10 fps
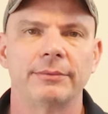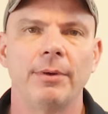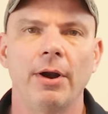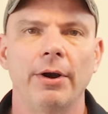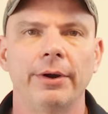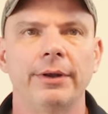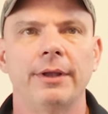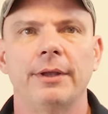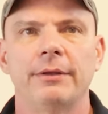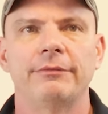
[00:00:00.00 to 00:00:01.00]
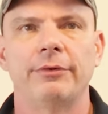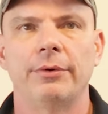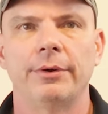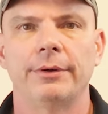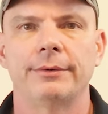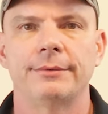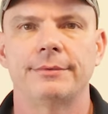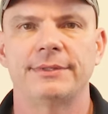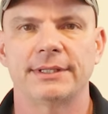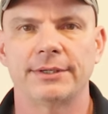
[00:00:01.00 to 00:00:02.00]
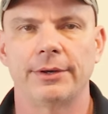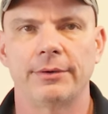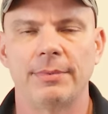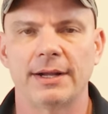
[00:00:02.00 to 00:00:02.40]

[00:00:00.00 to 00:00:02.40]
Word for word: the barn for 600